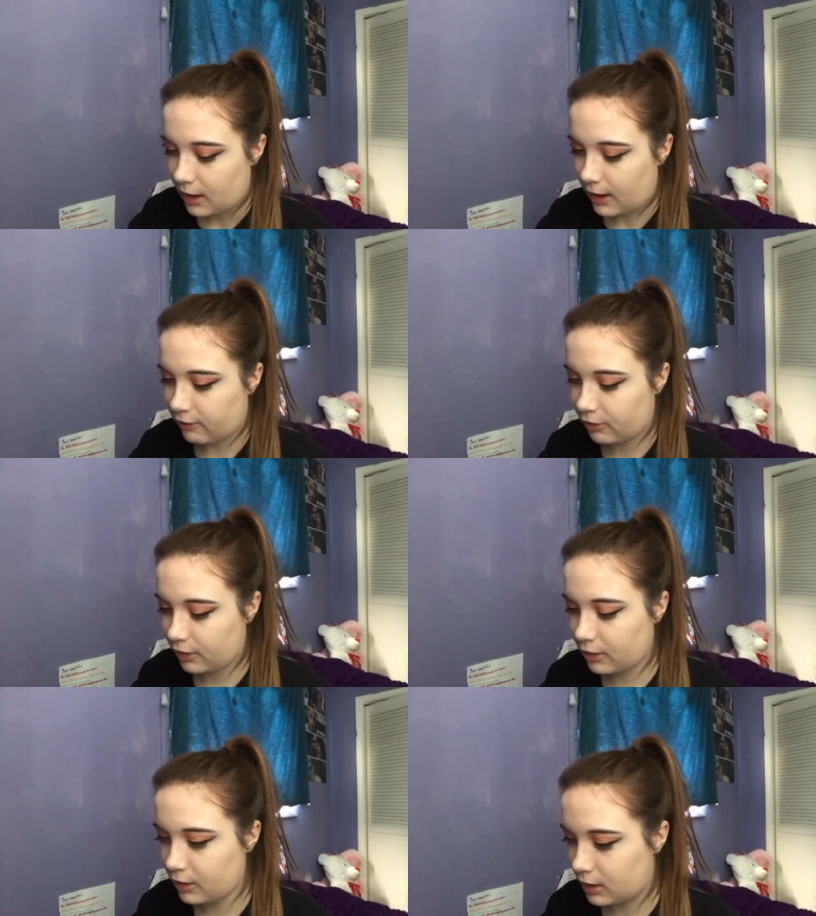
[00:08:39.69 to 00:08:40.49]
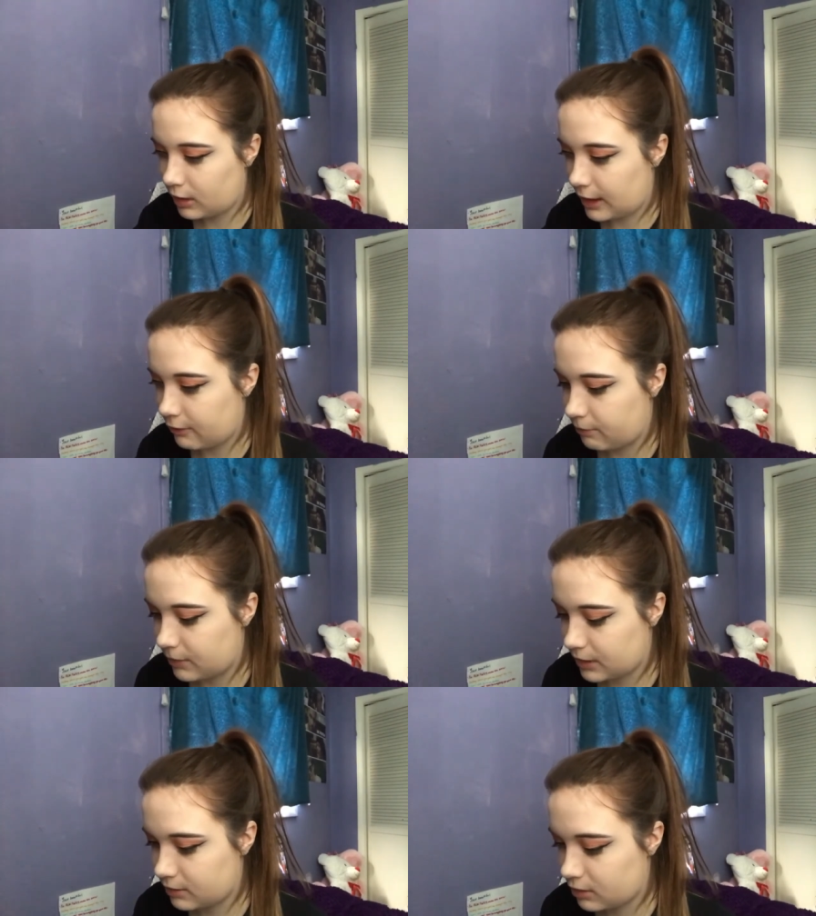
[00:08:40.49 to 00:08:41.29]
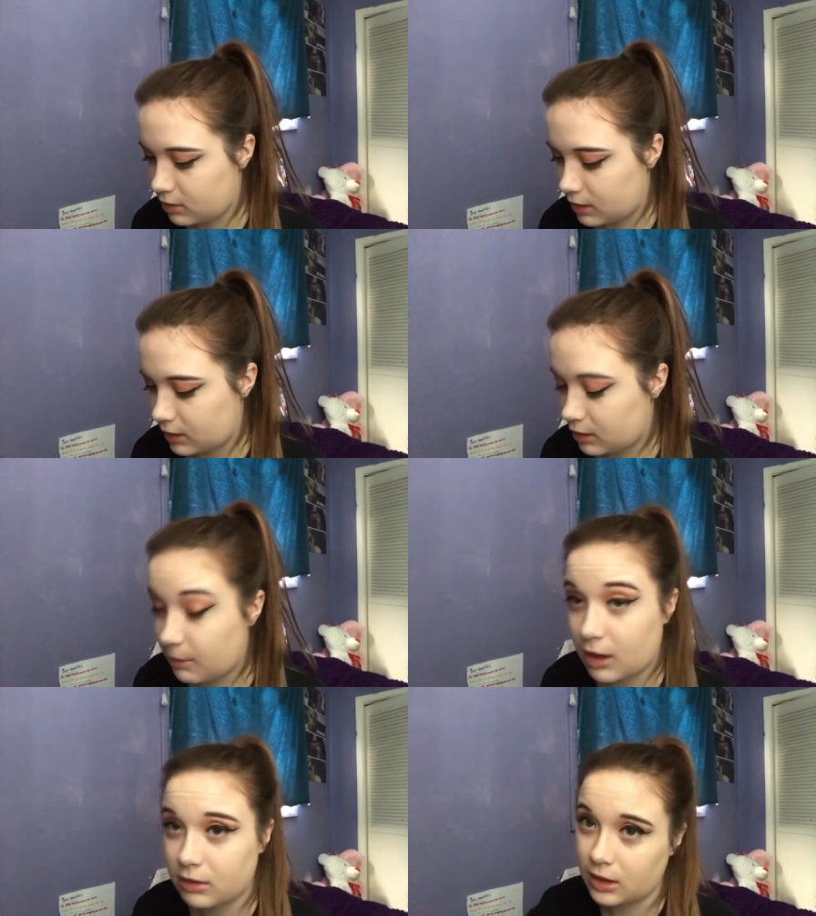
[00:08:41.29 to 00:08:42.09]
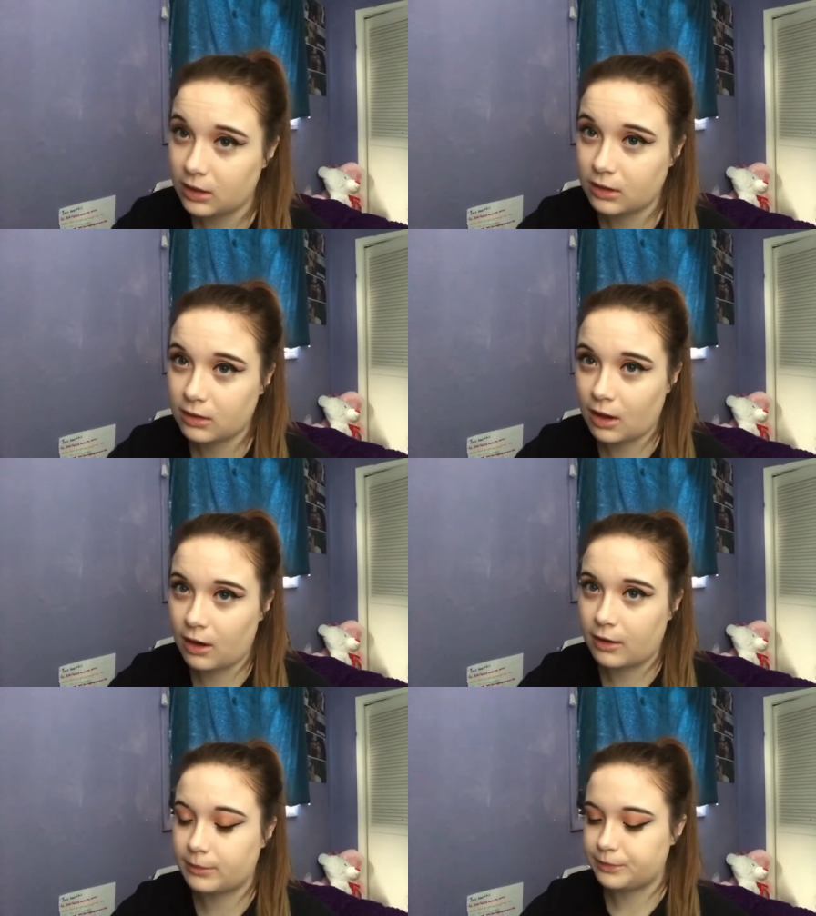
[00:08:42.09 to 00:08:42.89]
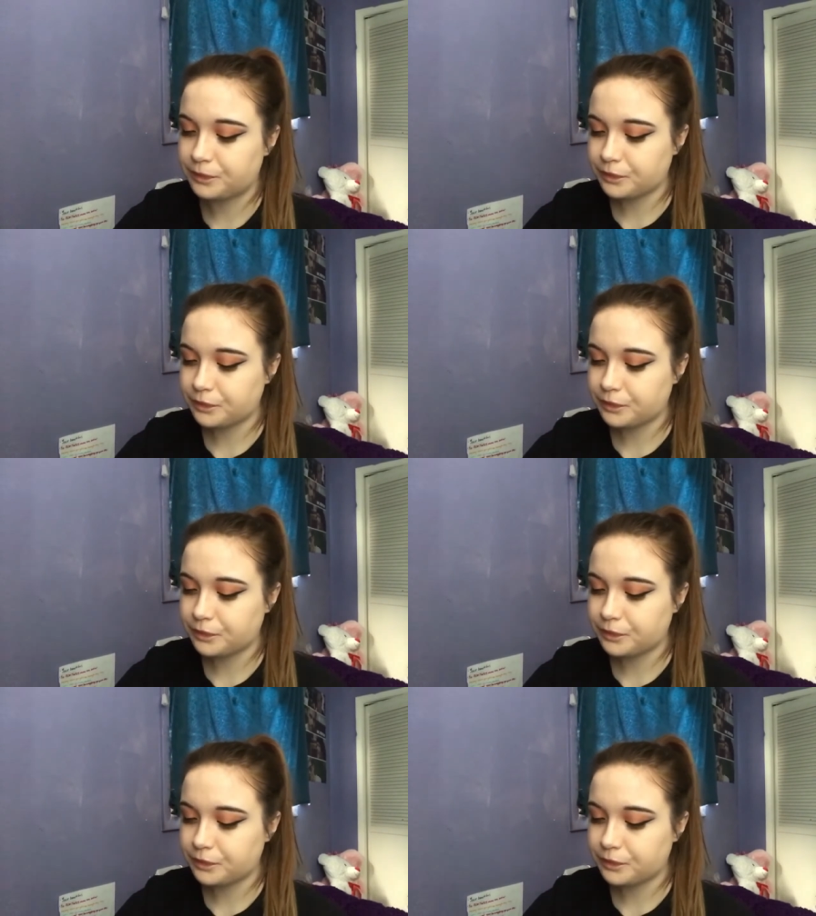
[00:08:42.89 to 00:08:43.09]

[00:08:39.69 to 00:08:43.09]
I've heard a lot of mixed things about these um,